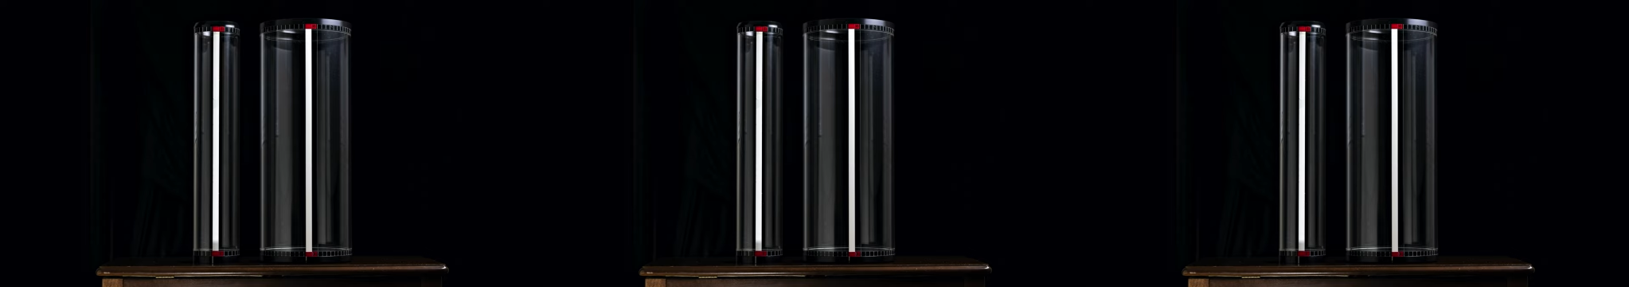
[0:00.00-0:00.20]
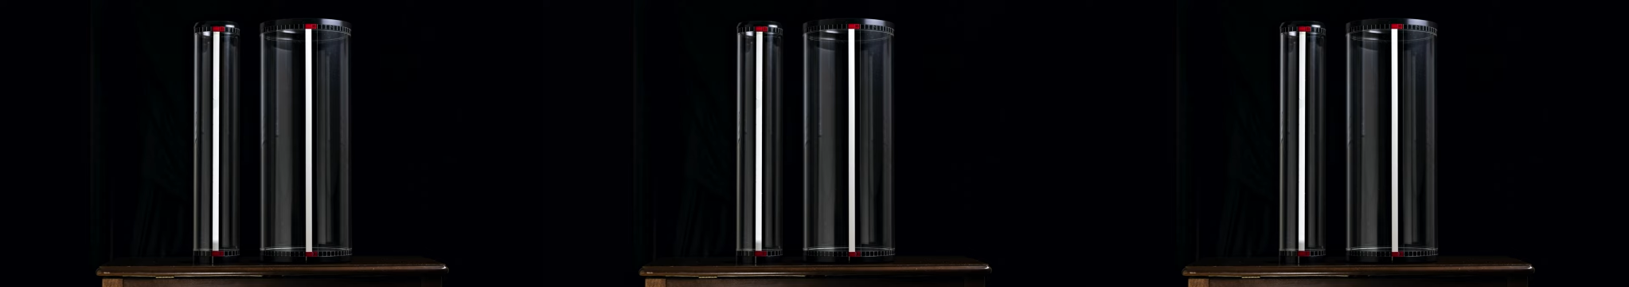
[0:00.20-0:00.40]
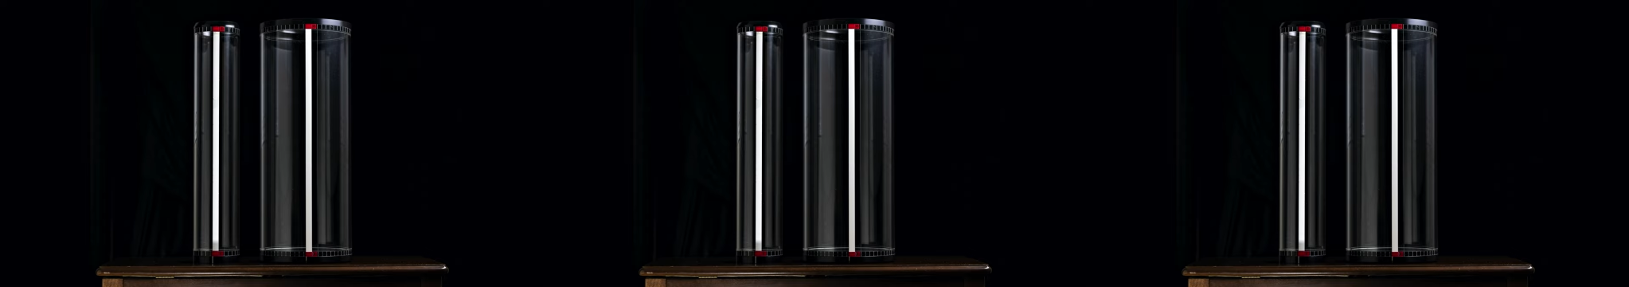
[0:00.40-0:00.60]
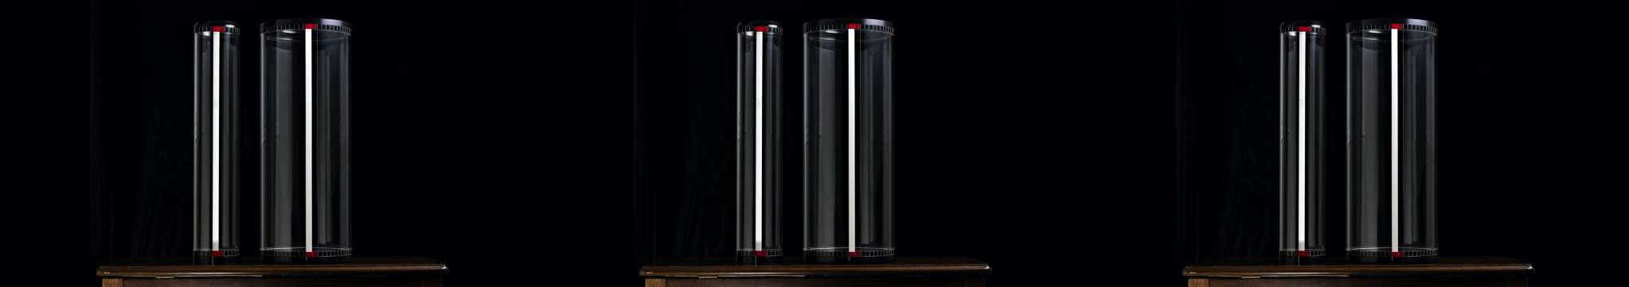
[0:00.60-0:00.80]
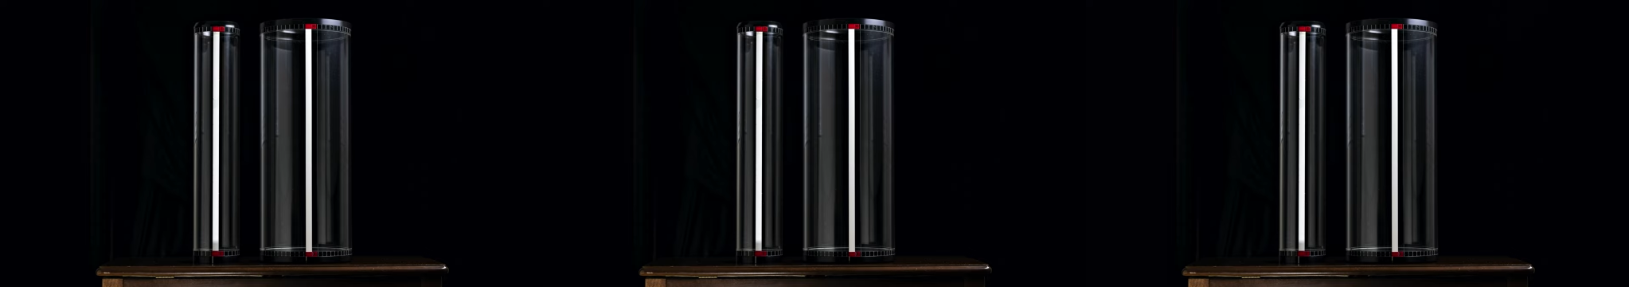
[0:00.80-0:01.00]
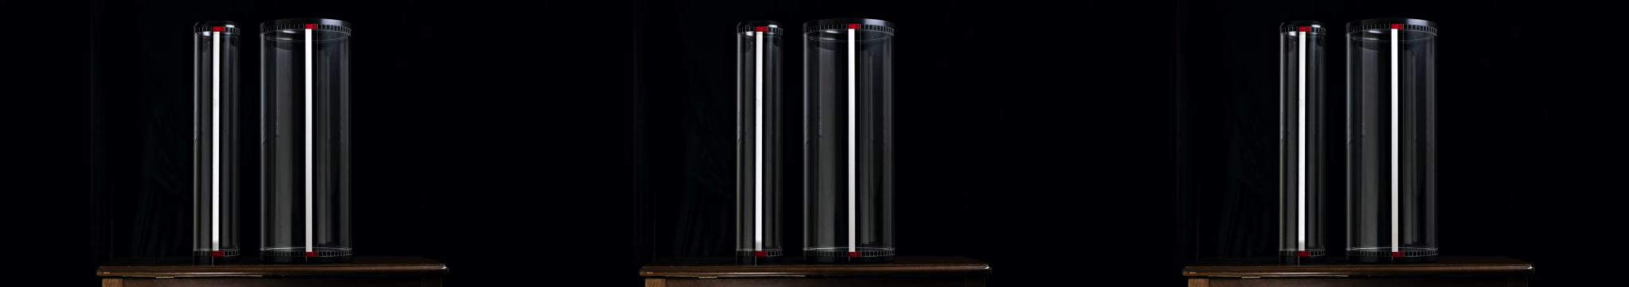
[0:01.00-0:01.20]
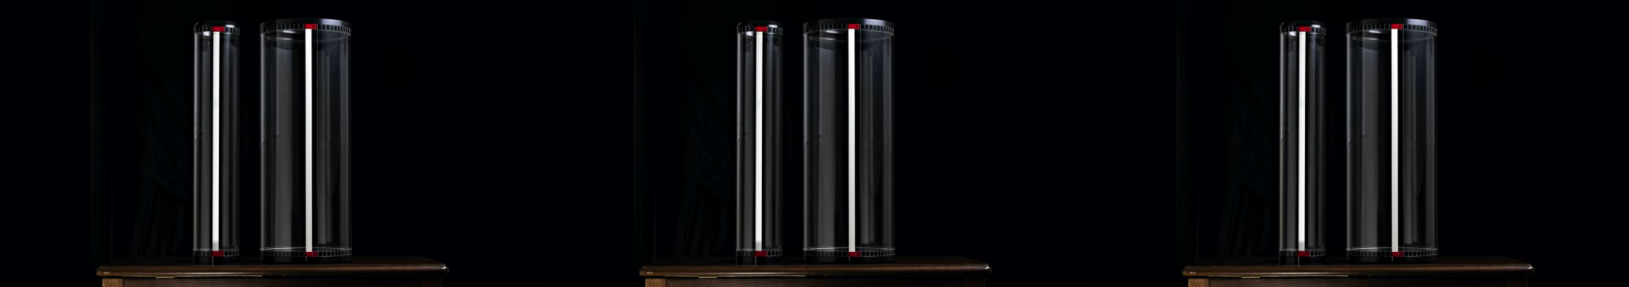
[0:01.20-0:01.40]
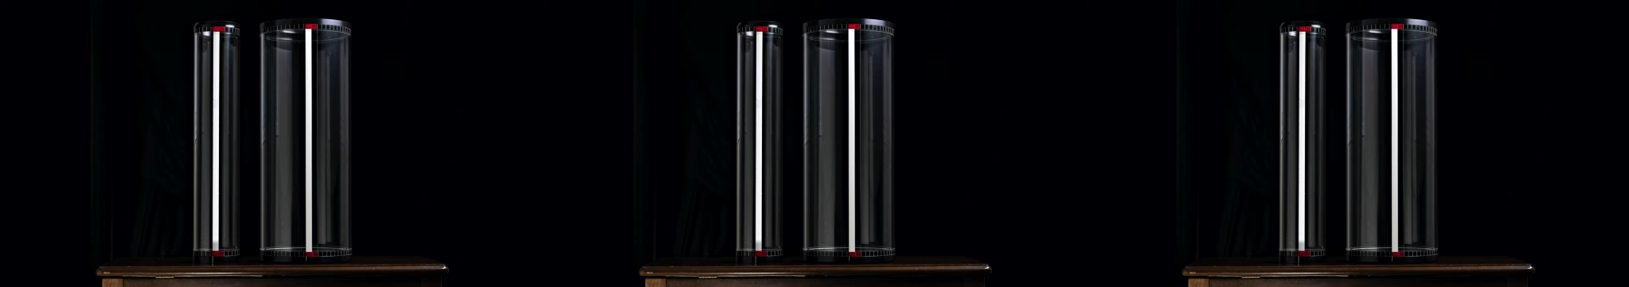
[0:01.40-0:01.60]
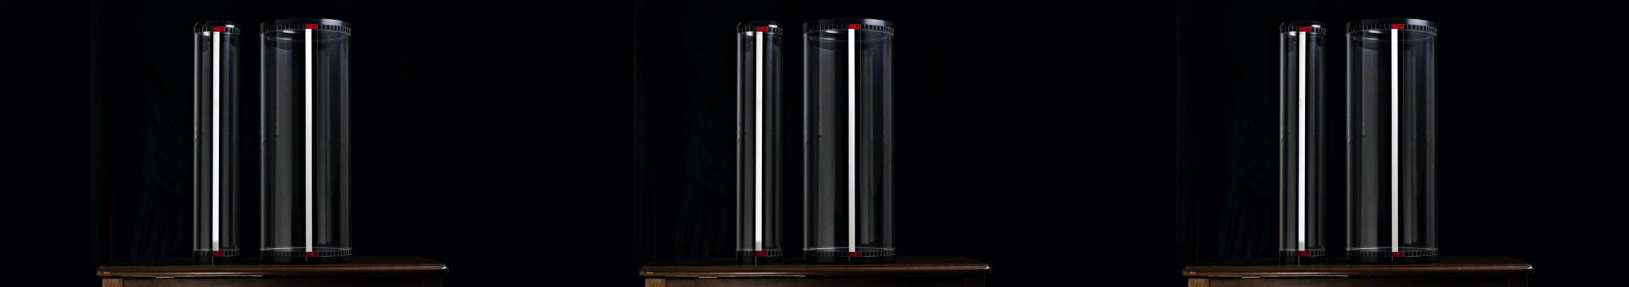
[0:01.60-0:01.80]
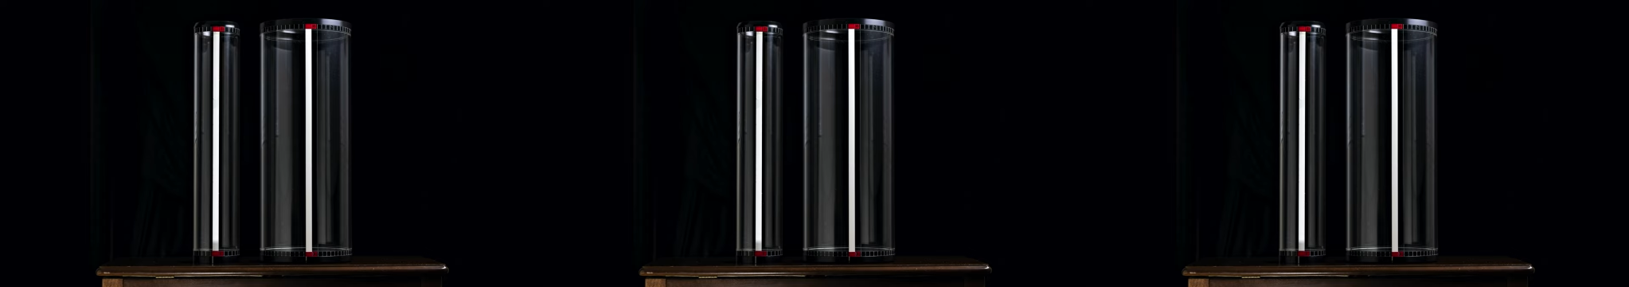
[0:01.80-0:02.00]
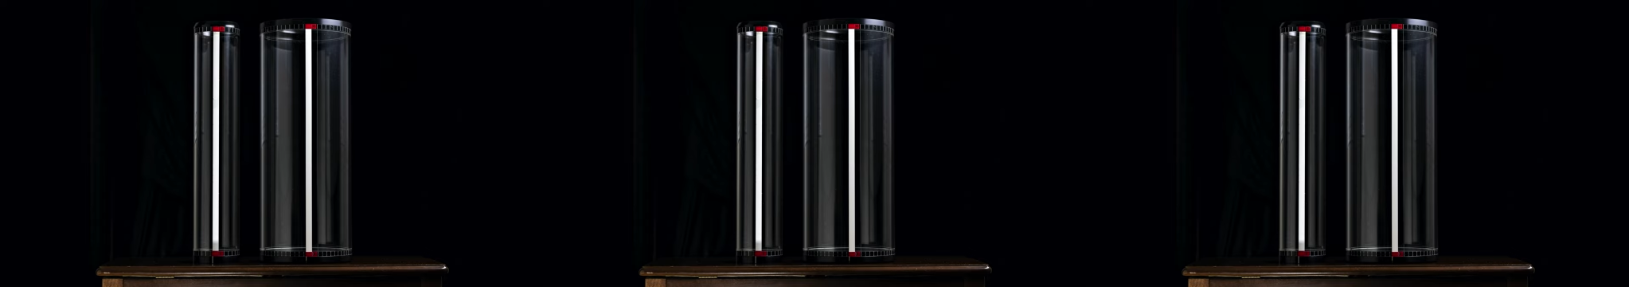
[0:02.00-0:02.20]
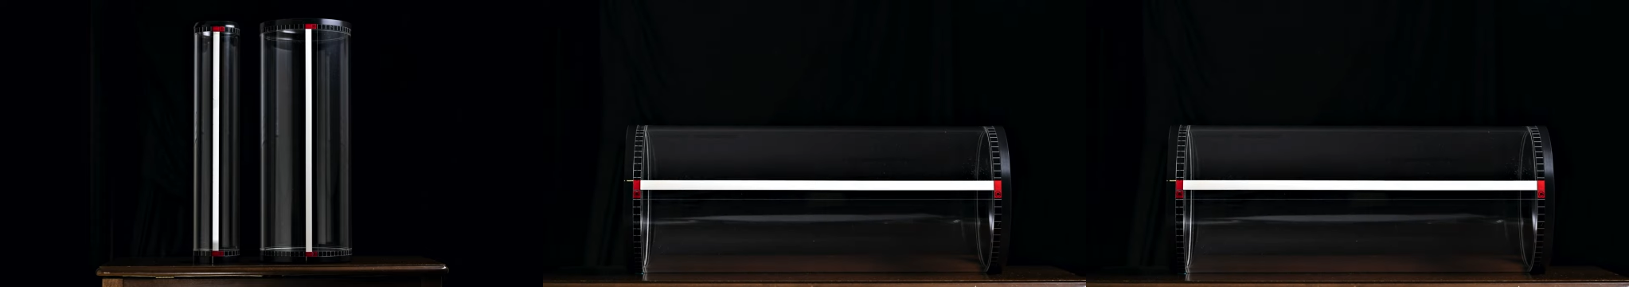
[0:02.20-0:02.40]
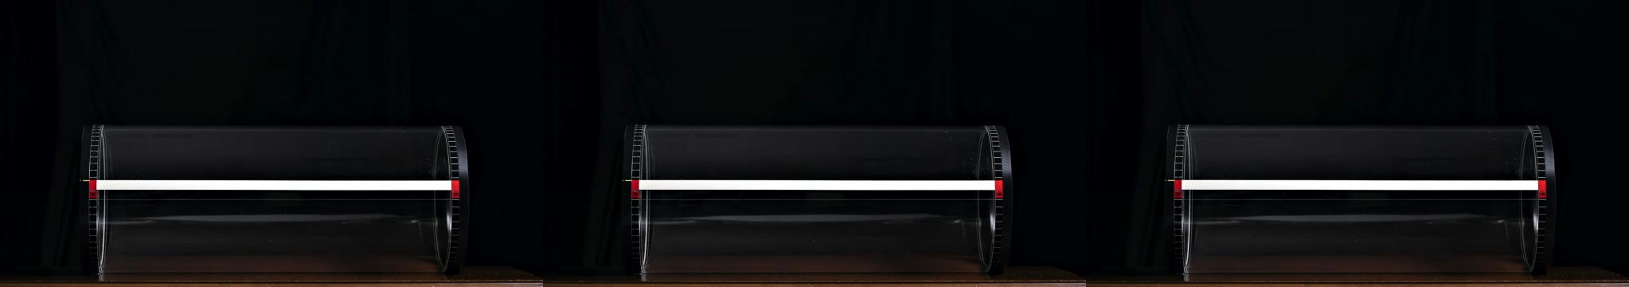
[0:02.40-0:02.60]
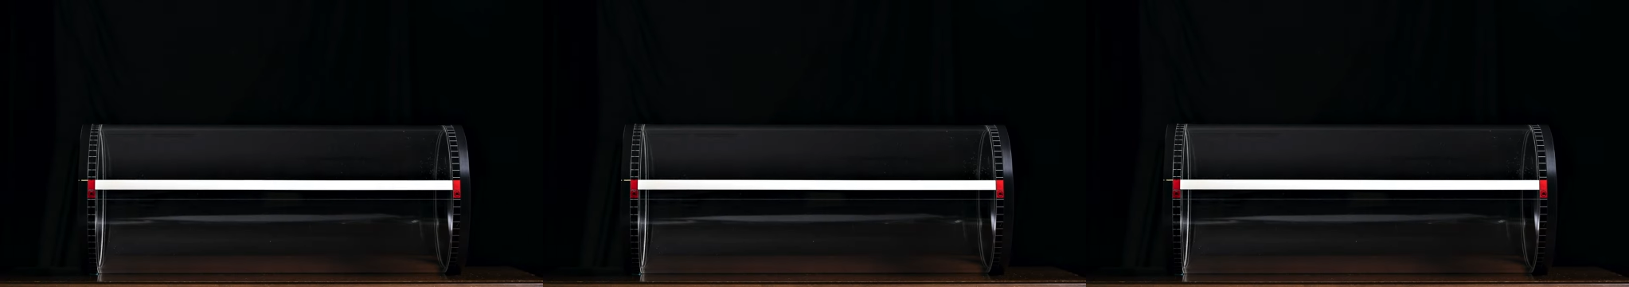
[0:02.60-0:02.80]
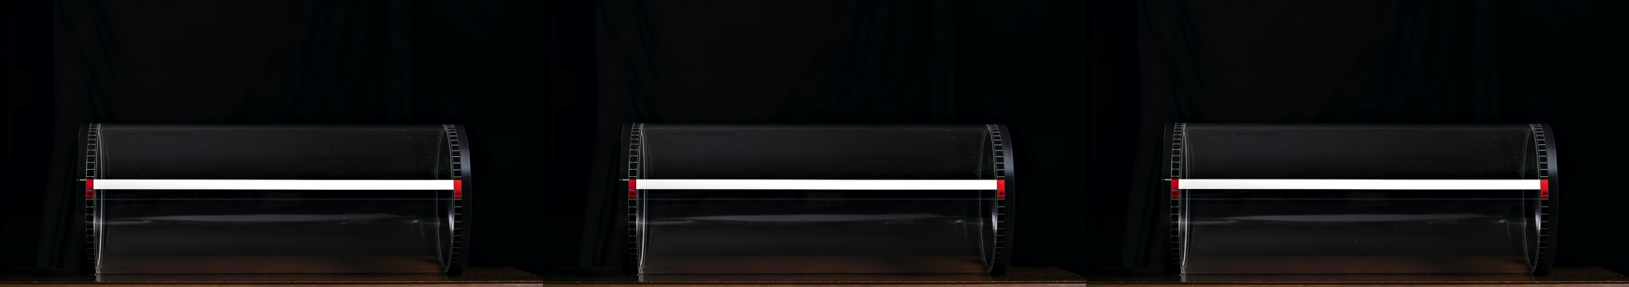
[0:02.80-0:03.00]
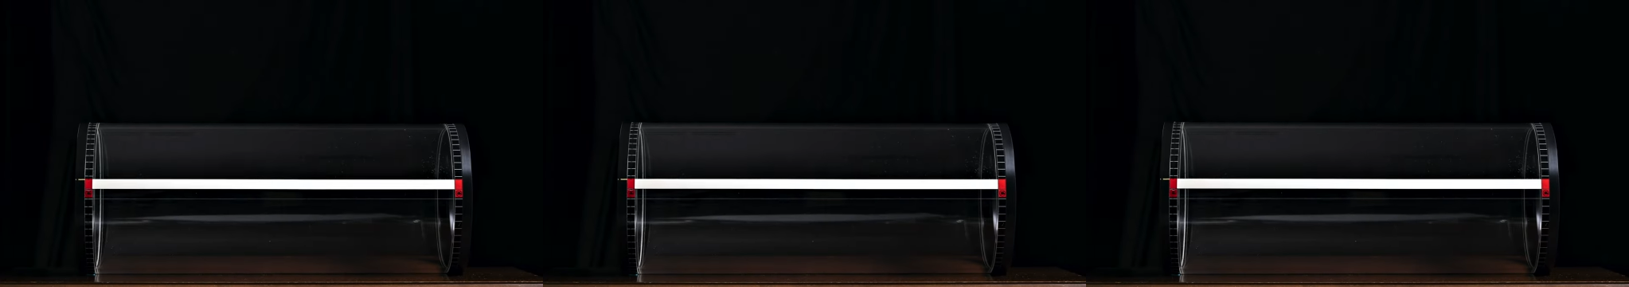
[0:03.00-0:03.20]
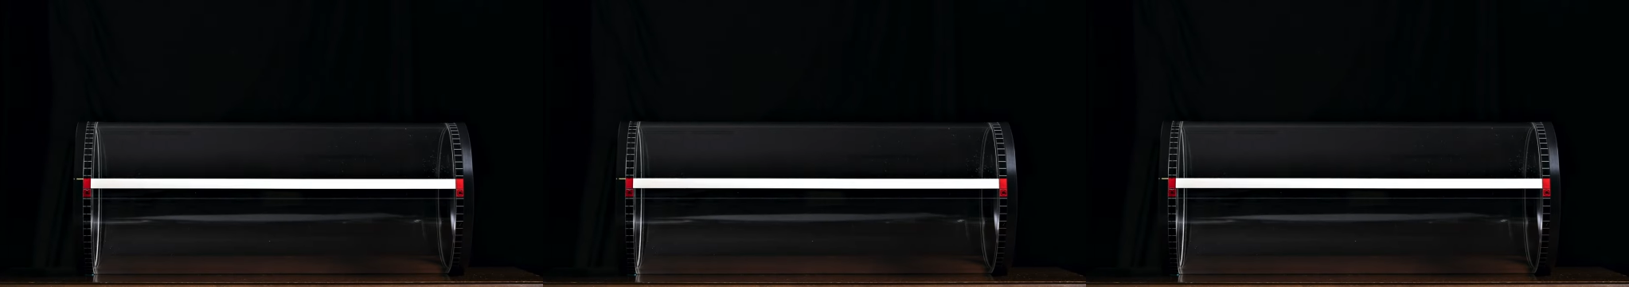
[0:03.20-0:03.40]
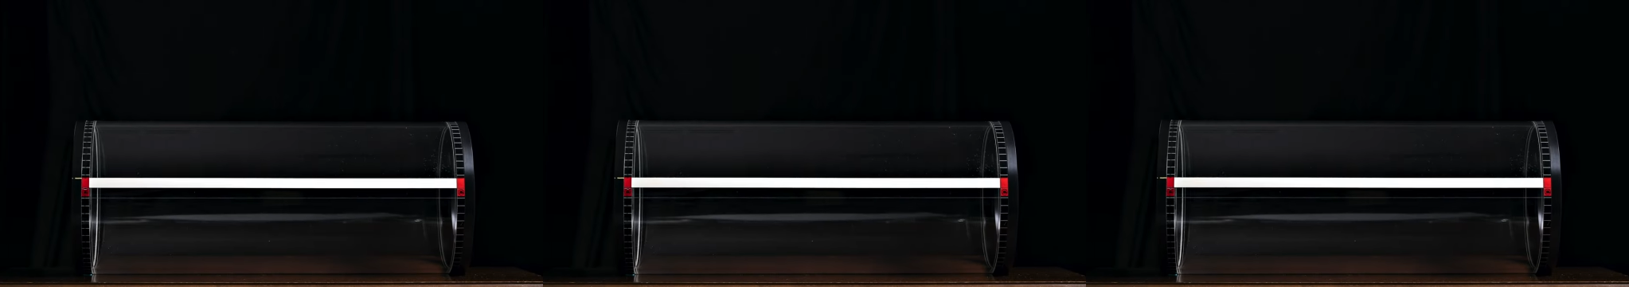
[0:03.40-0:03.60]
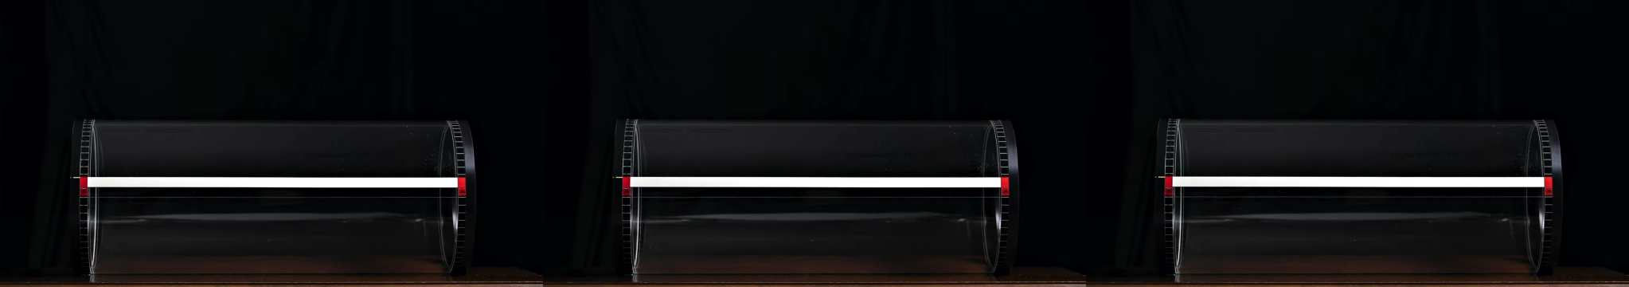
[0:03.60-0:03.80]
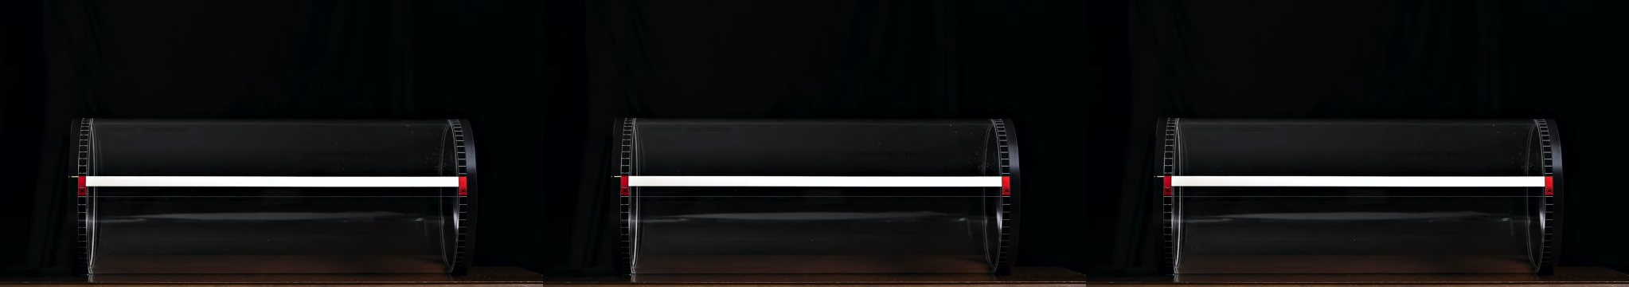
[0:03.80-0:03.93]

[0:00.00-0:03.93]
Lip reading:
Nobody's mouth can be seen.